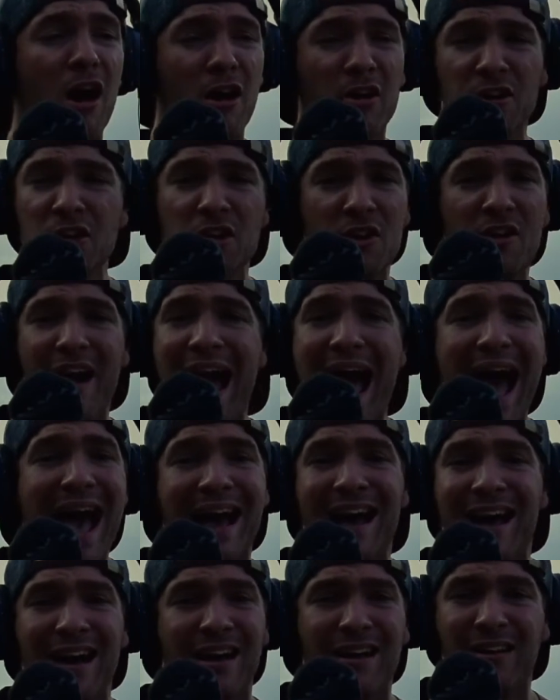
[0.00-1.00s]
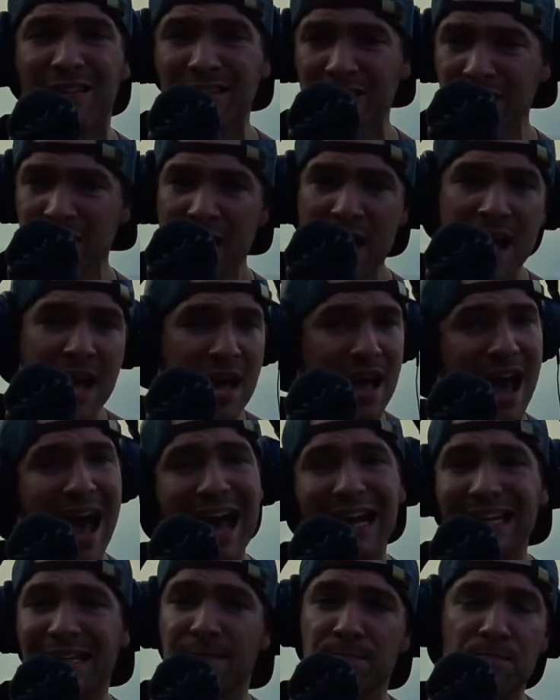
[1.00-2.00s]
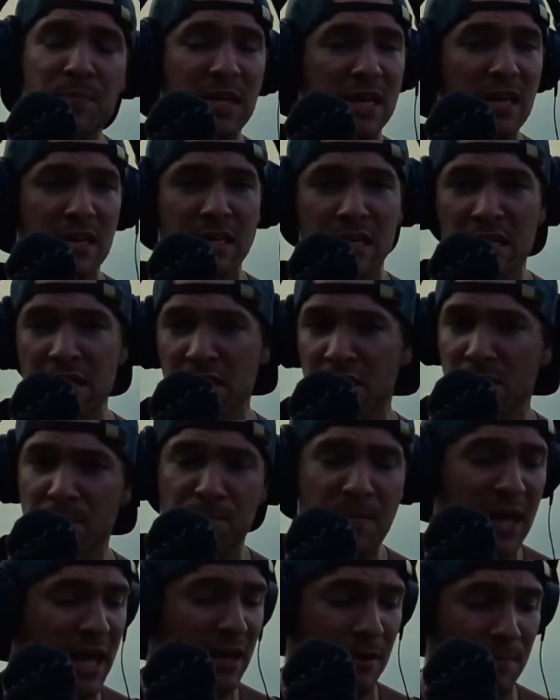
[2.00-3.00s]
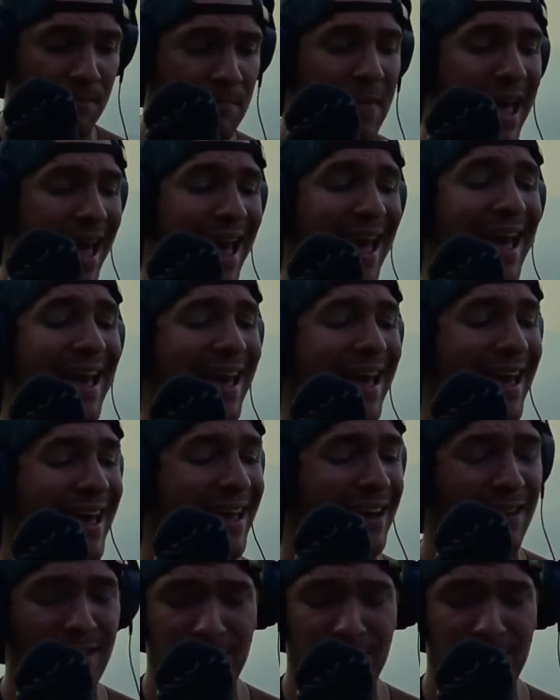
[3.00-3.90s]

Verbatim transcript: you how I can be a better man.